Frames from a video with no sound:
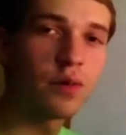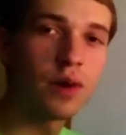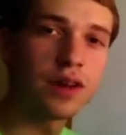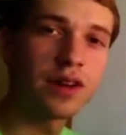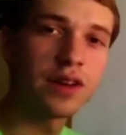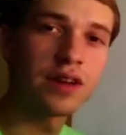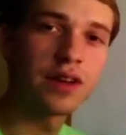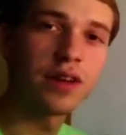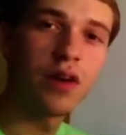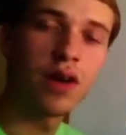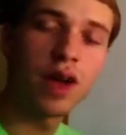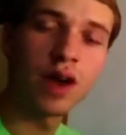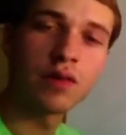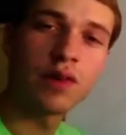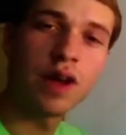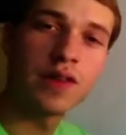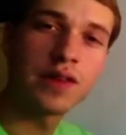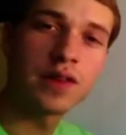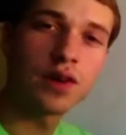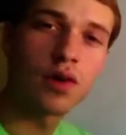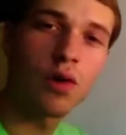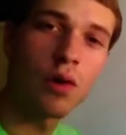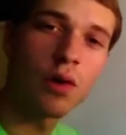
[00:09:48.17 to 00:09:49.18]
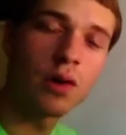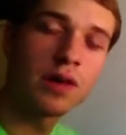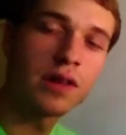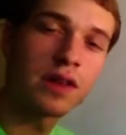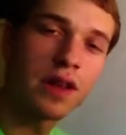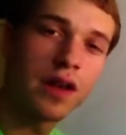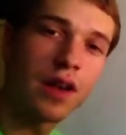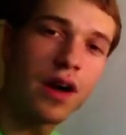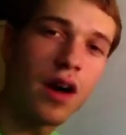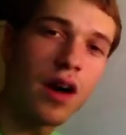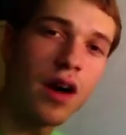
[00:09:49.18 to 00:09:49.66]
when you're going around the corner of
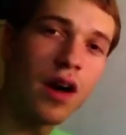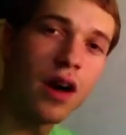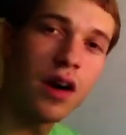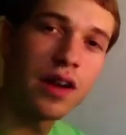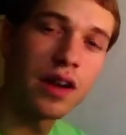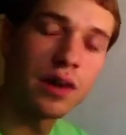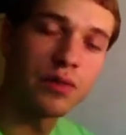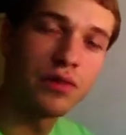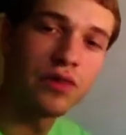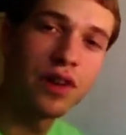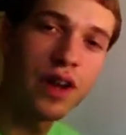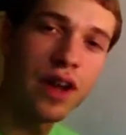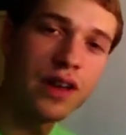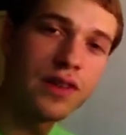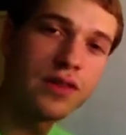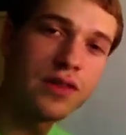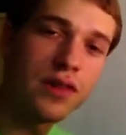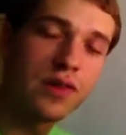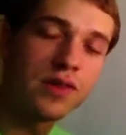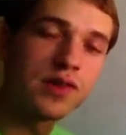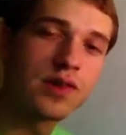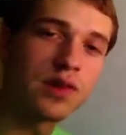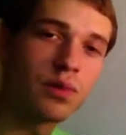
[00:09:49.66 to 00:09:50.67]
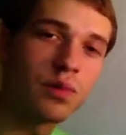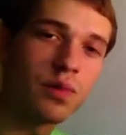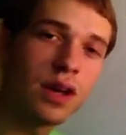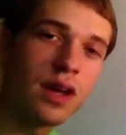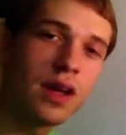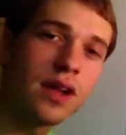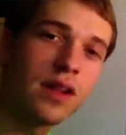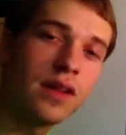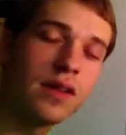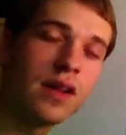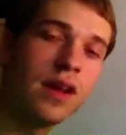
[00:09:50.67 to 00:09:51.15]
the car, your friend turns the
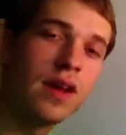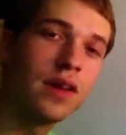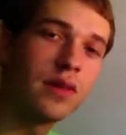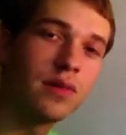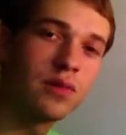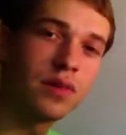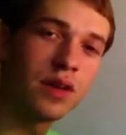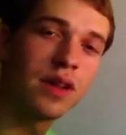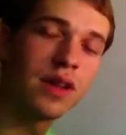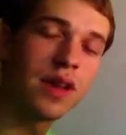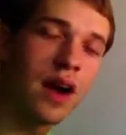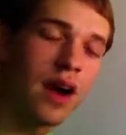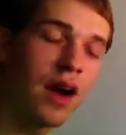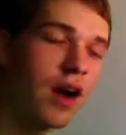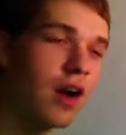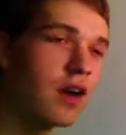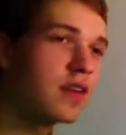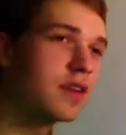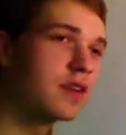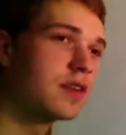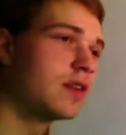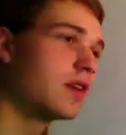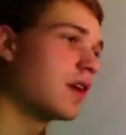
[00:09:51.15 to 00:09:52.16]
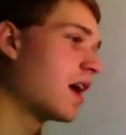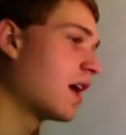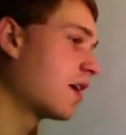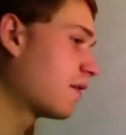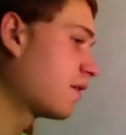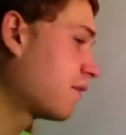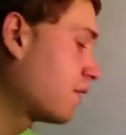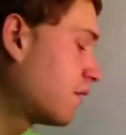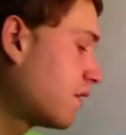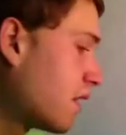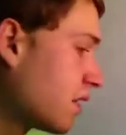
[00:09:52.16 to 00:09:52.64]
wheel really hard and you get
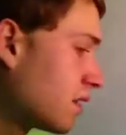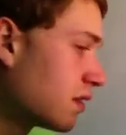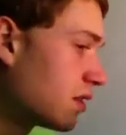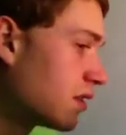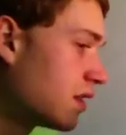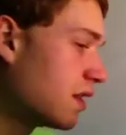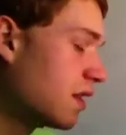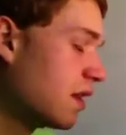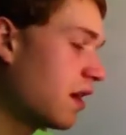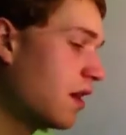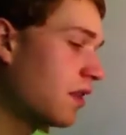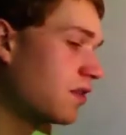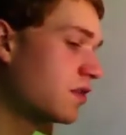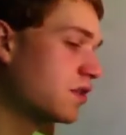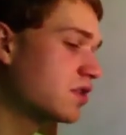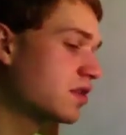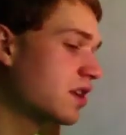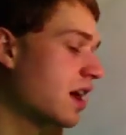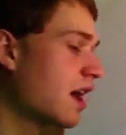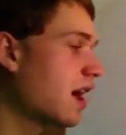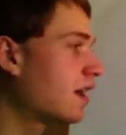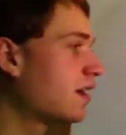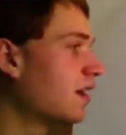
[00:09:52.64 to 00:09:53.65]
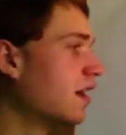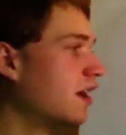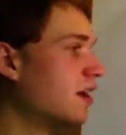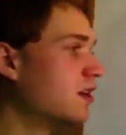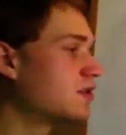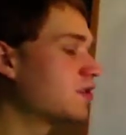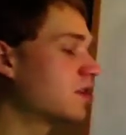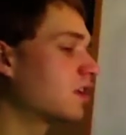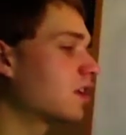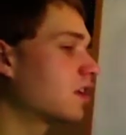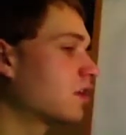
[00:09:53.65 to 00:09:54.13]
flung to the other side.
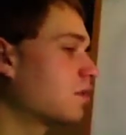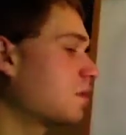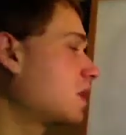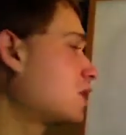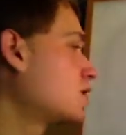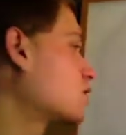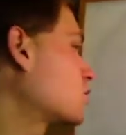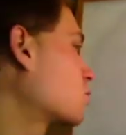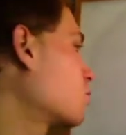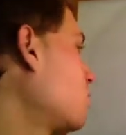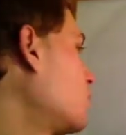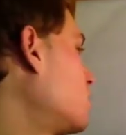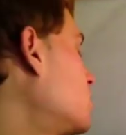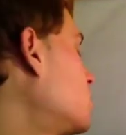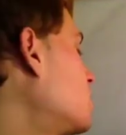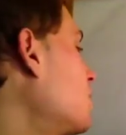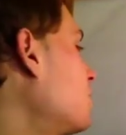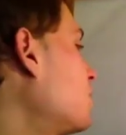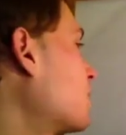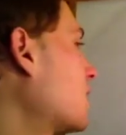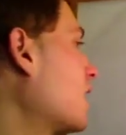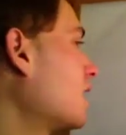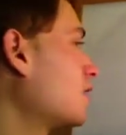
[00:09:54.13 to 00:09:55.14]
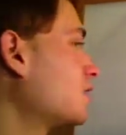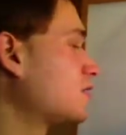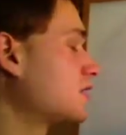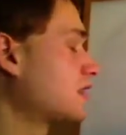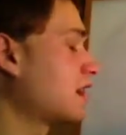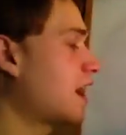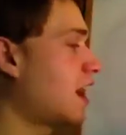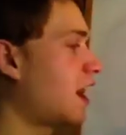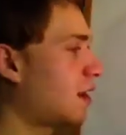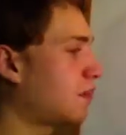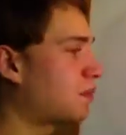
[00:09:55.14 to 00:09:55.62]
So you're going to be squished up against
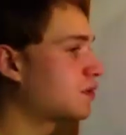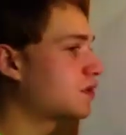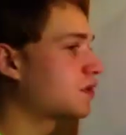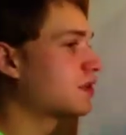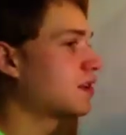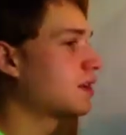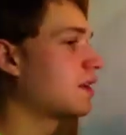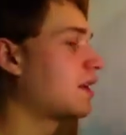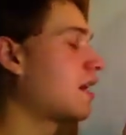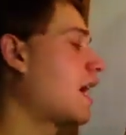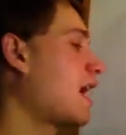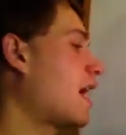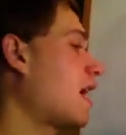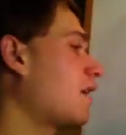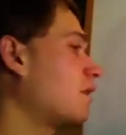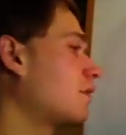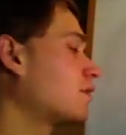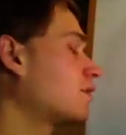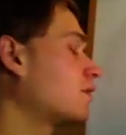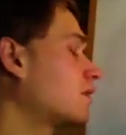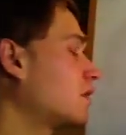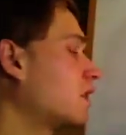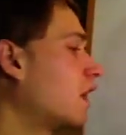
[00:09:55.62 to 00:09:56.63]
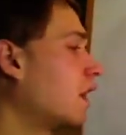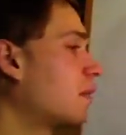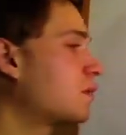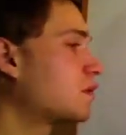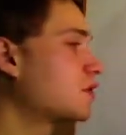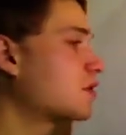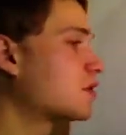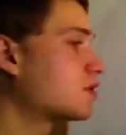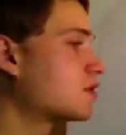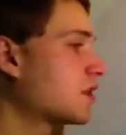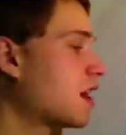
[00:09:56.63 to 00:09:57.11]
the opposite
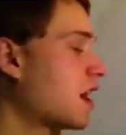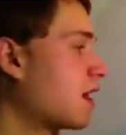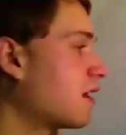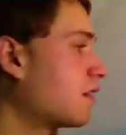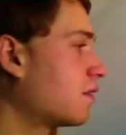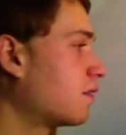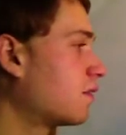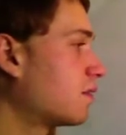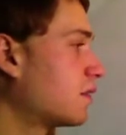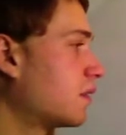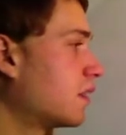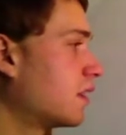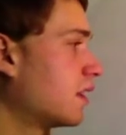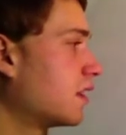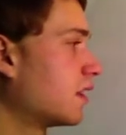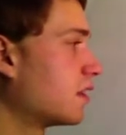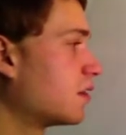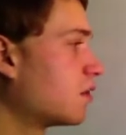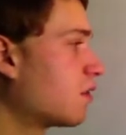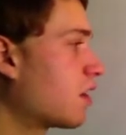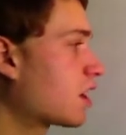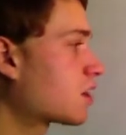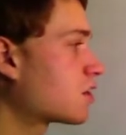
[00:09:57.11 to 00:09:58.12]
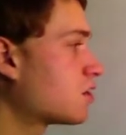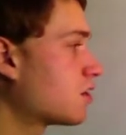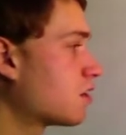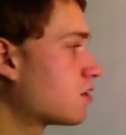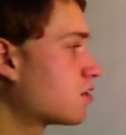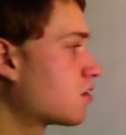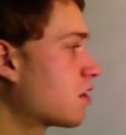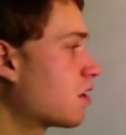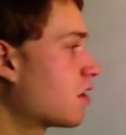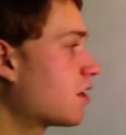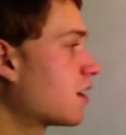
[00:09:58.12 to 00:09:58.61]
side of the direction you're
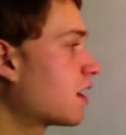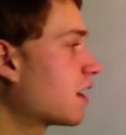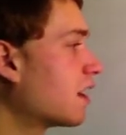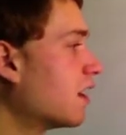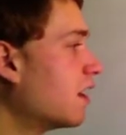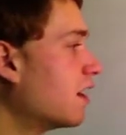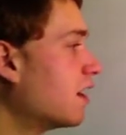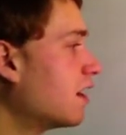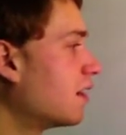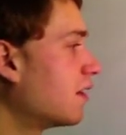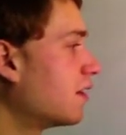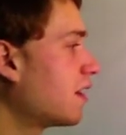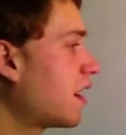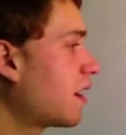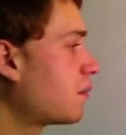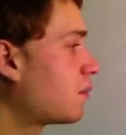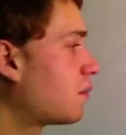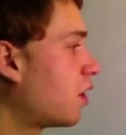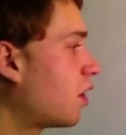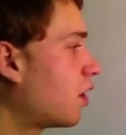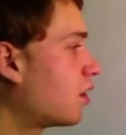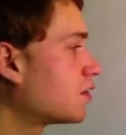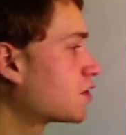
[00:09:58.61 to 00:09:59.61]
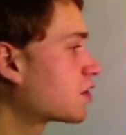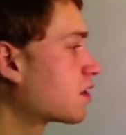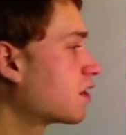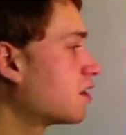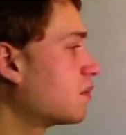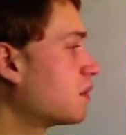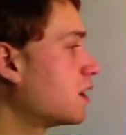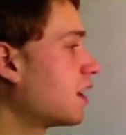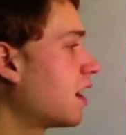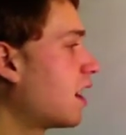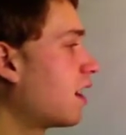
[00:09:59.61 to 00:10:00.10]
turning. That ball is going
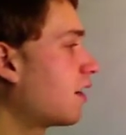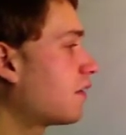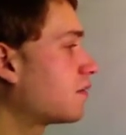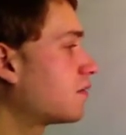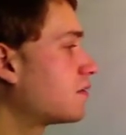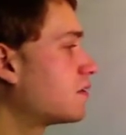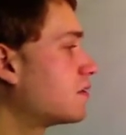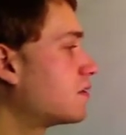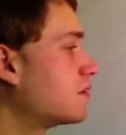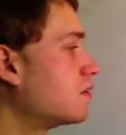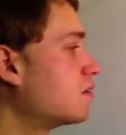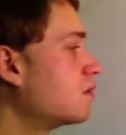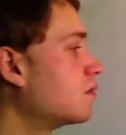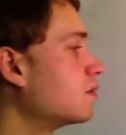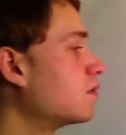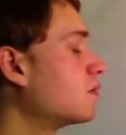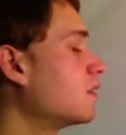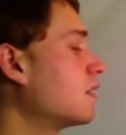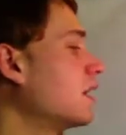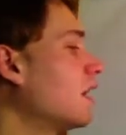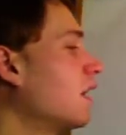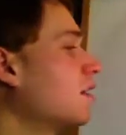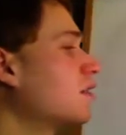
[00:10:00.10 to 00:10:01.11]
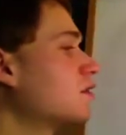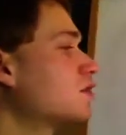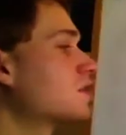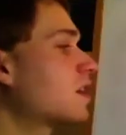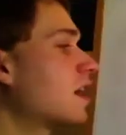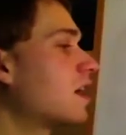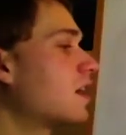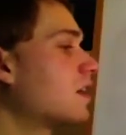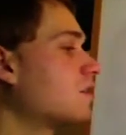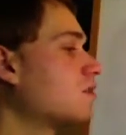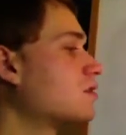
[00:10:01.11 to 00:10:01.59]
to be off to the other
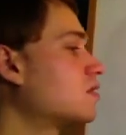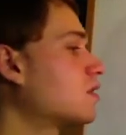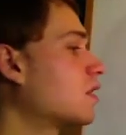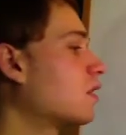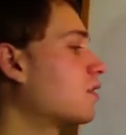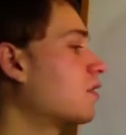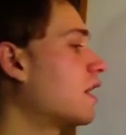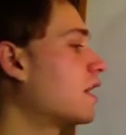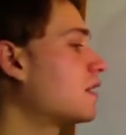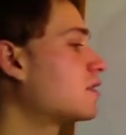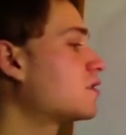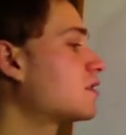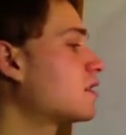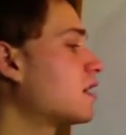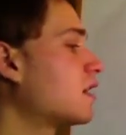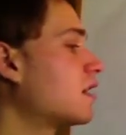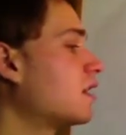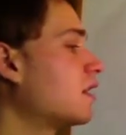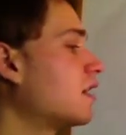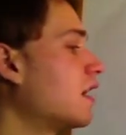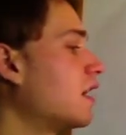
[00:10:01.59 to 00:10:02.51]
side, and so that's in